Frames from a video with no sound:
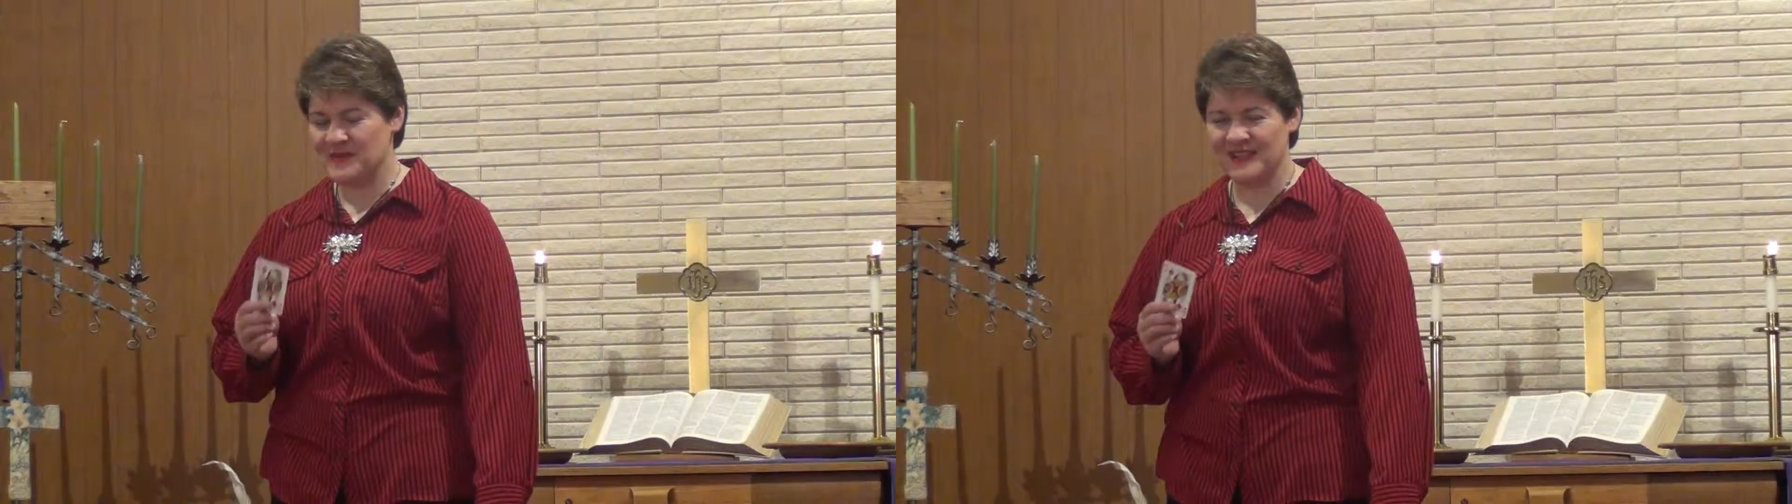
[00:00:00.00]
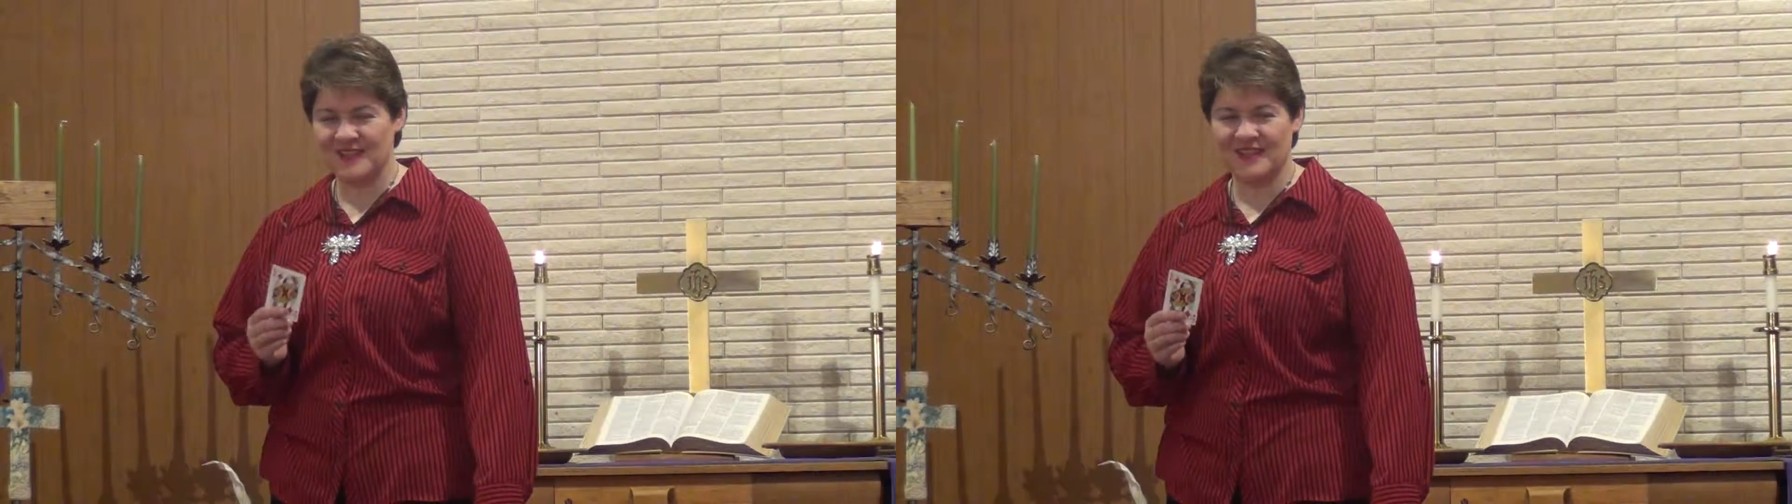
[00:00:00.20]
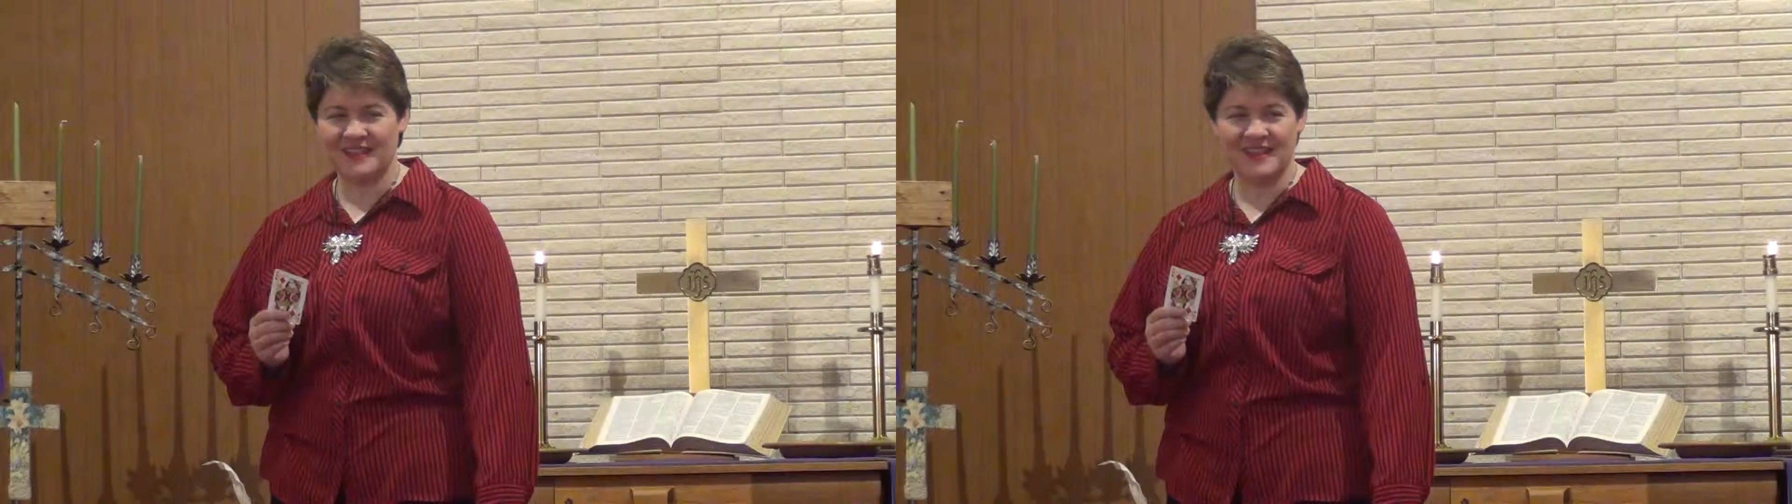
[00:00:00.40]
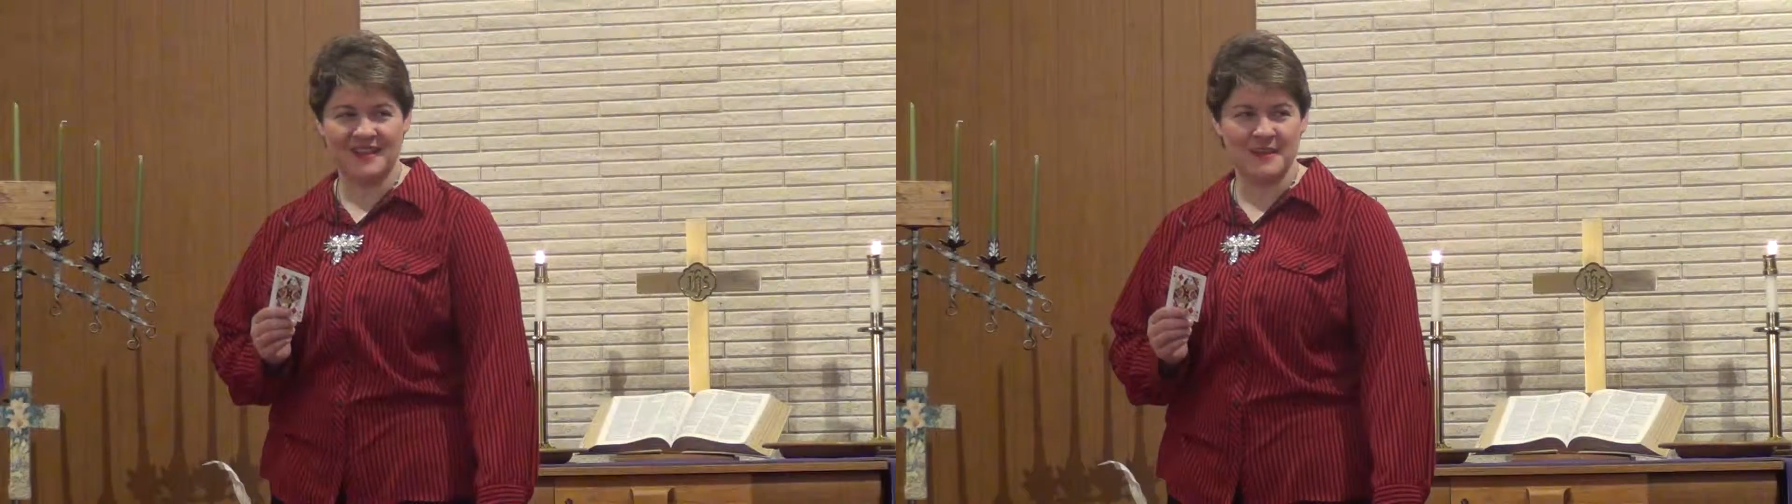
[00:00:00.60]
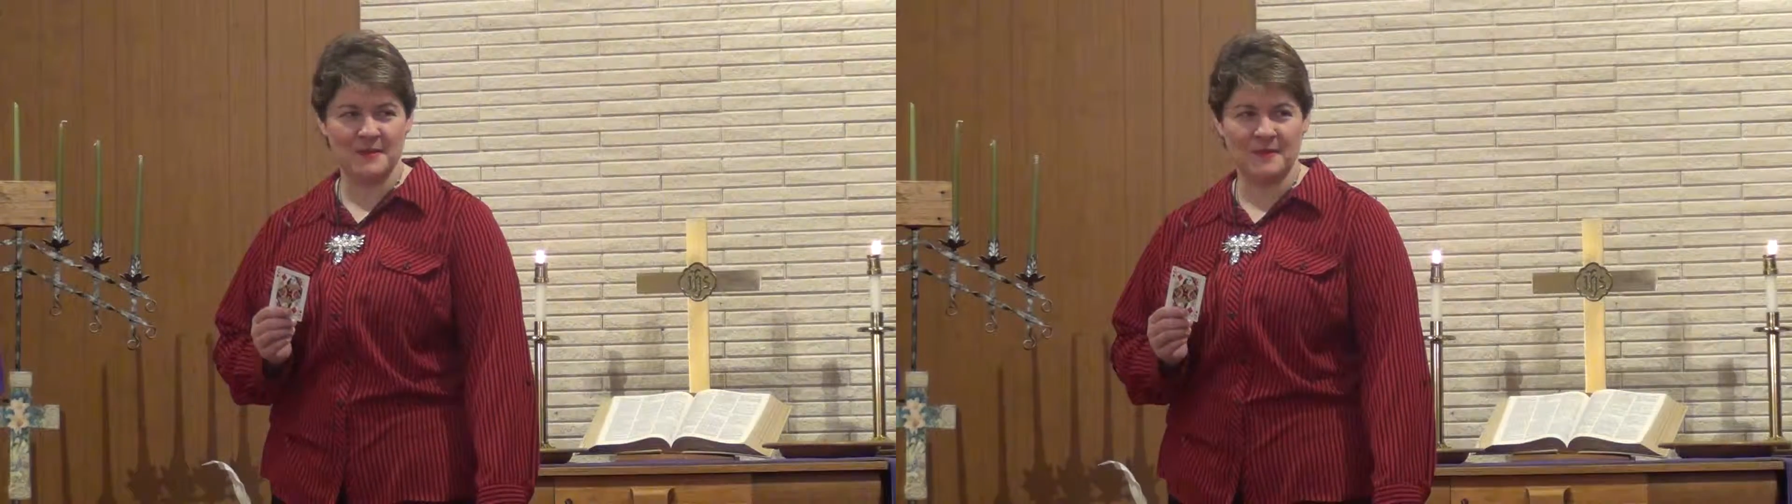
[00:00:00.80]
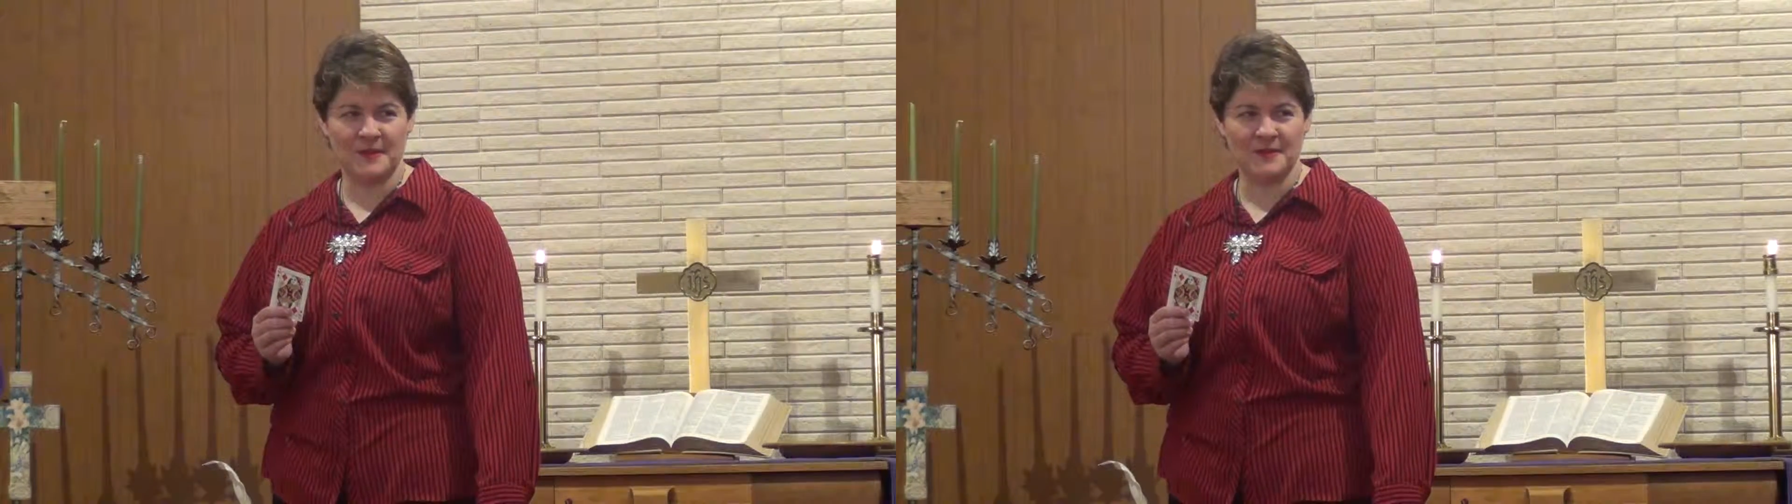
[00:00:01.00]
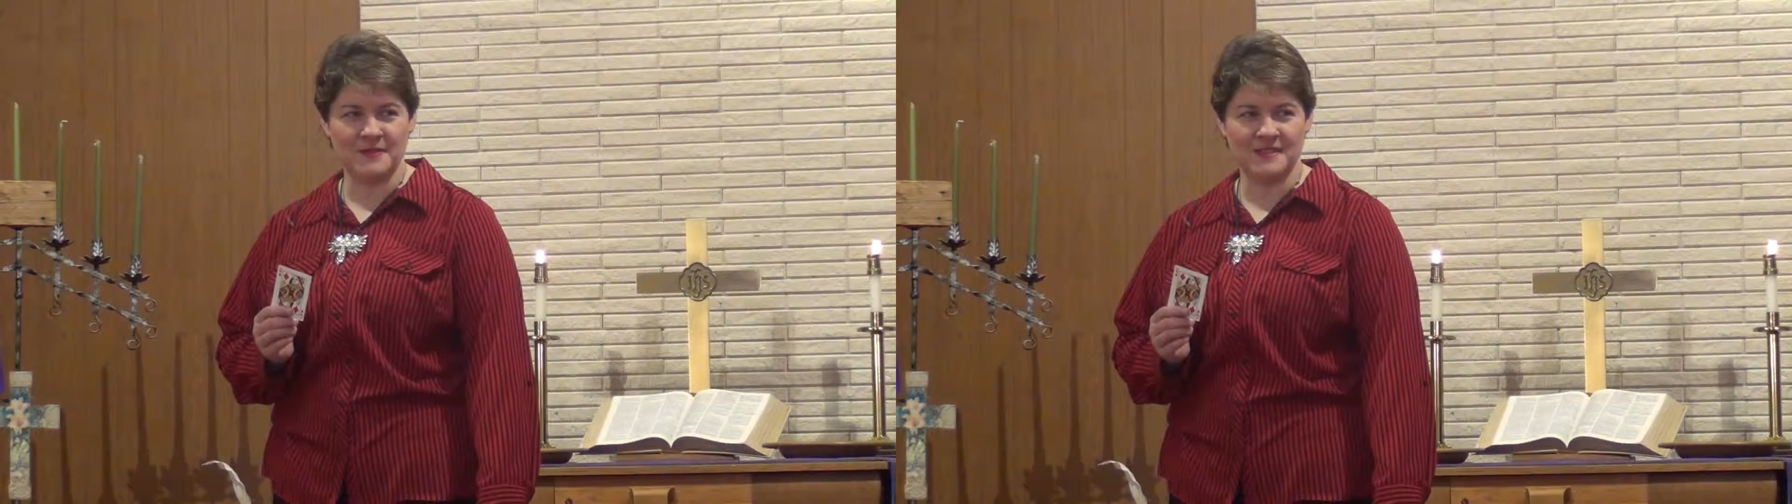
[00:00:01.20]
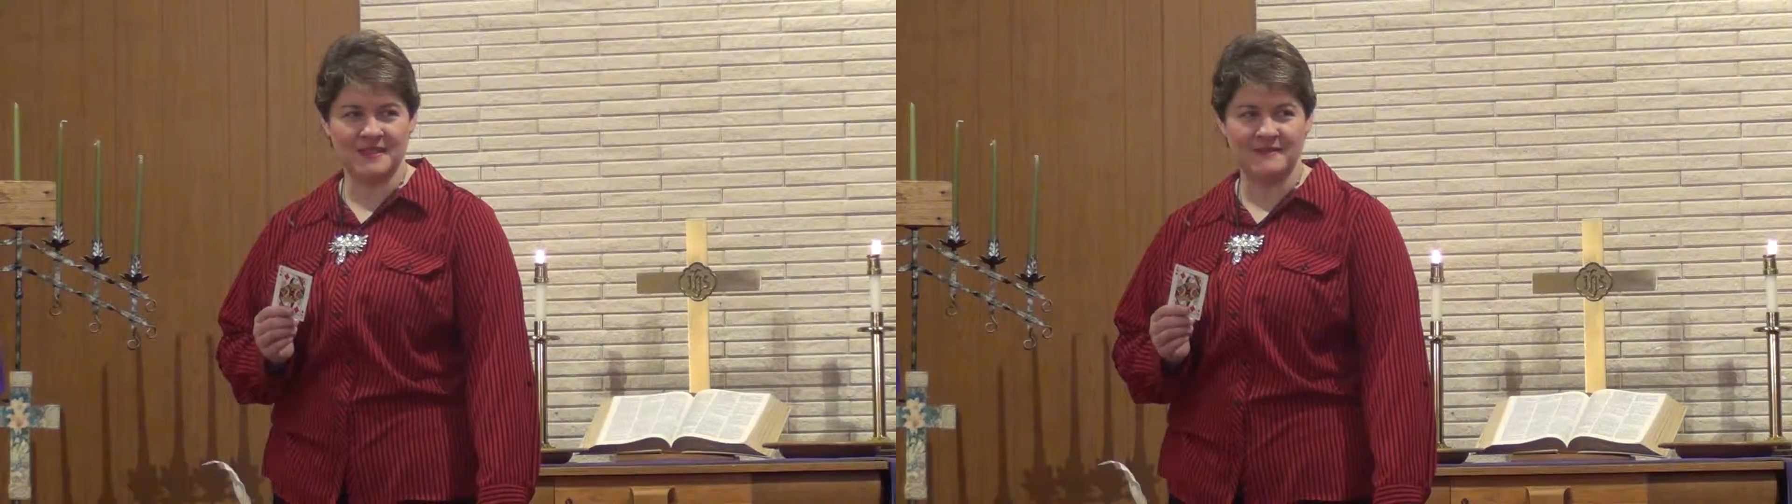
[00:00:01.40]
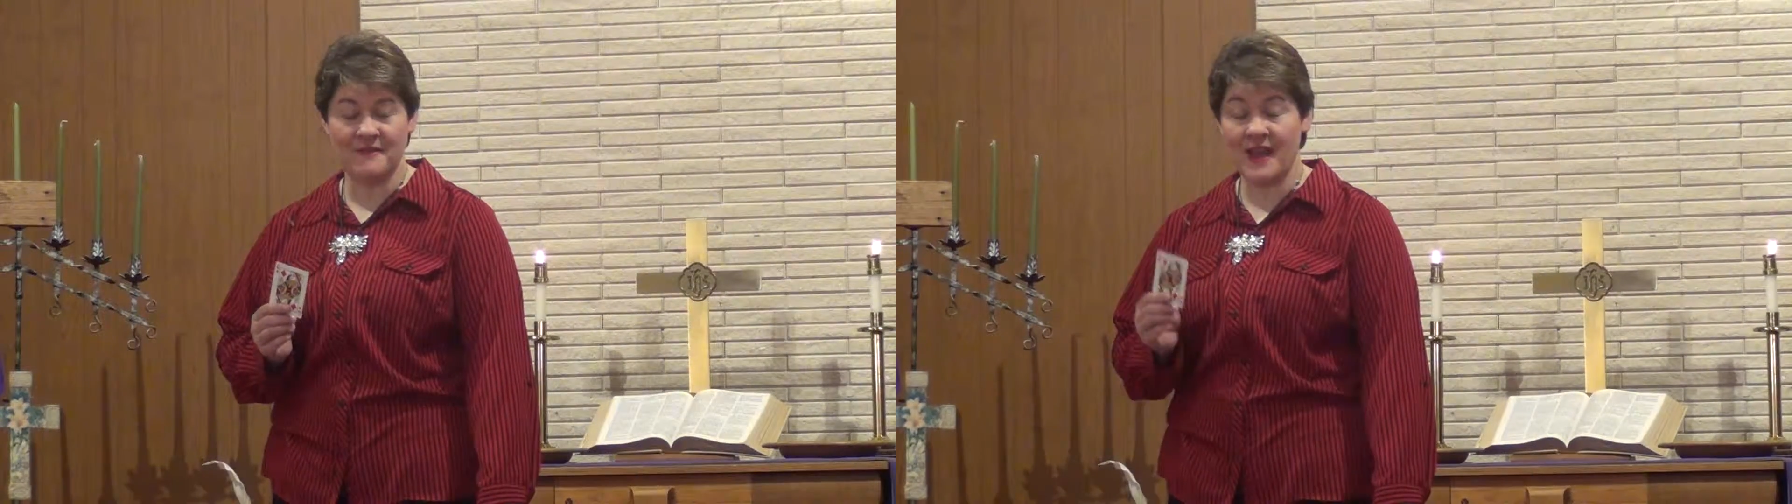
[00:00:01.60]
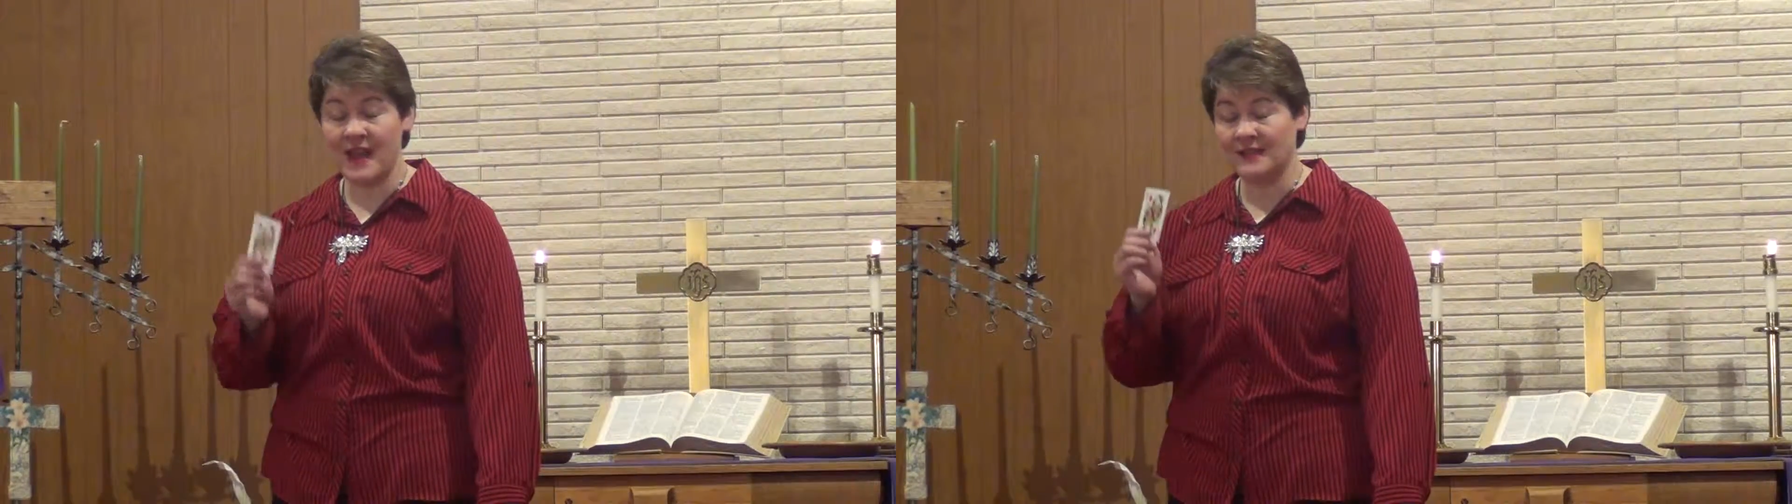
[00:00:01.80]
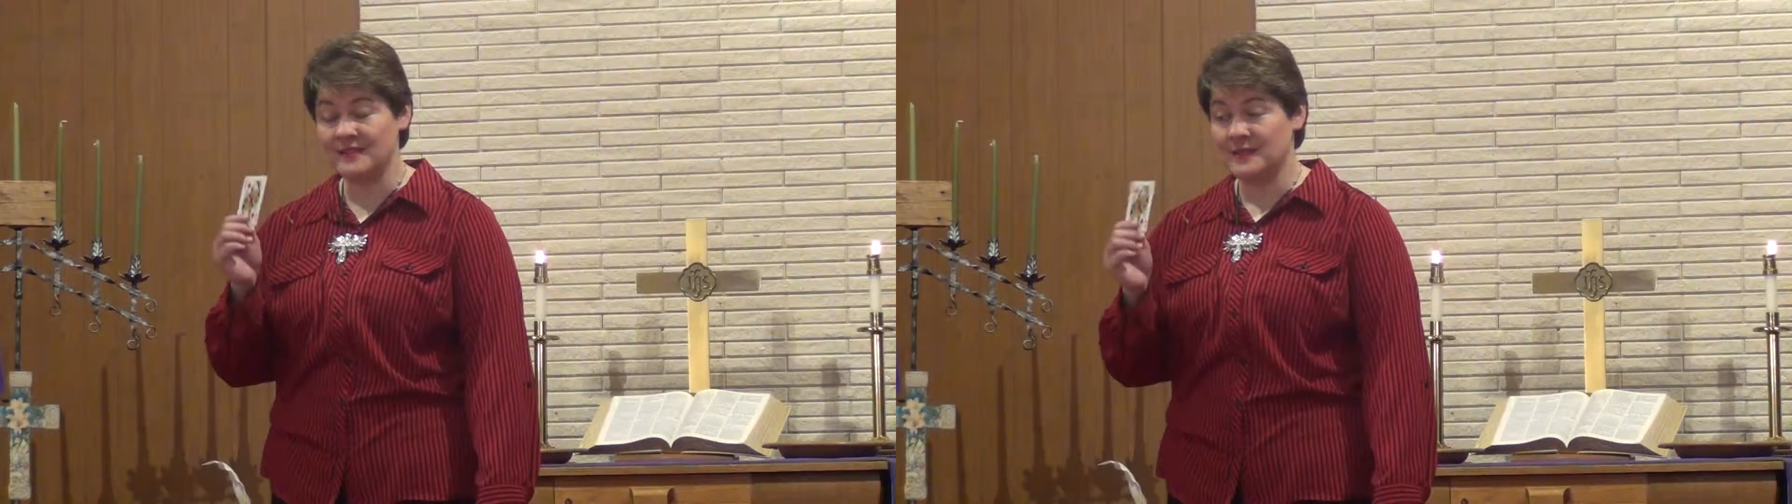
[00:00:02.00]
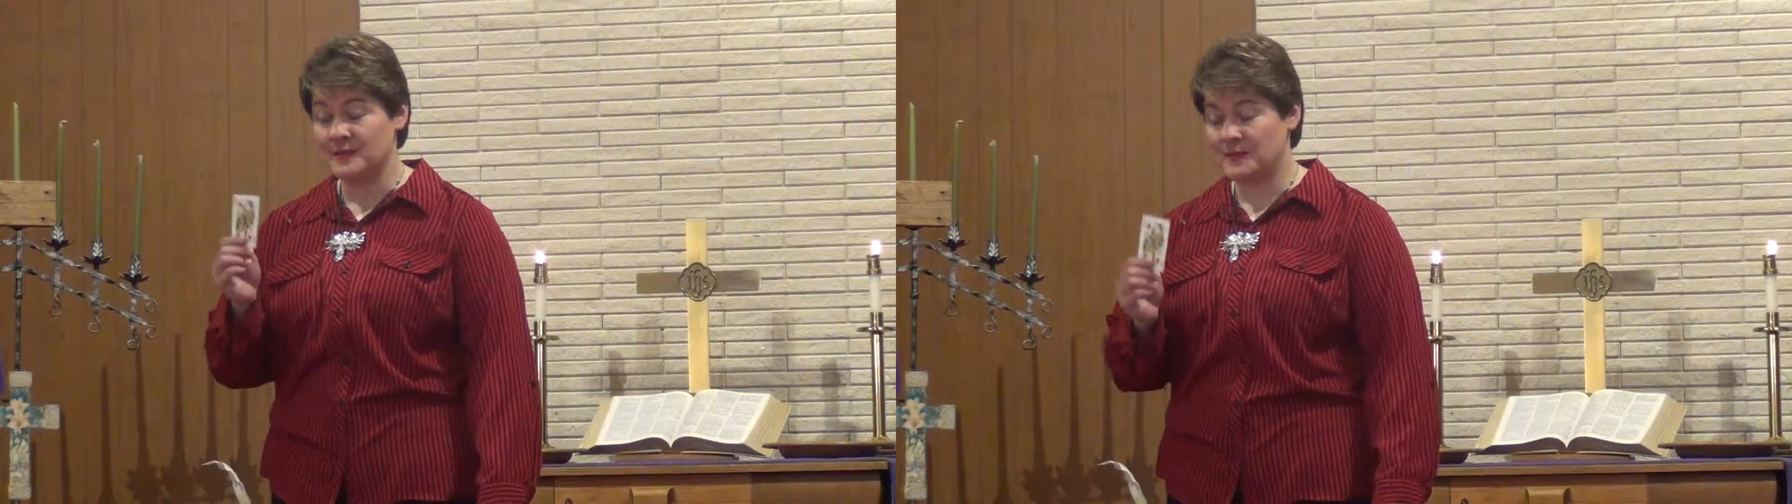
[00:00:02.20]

We're going to look at a lot of other miracles, and in fact,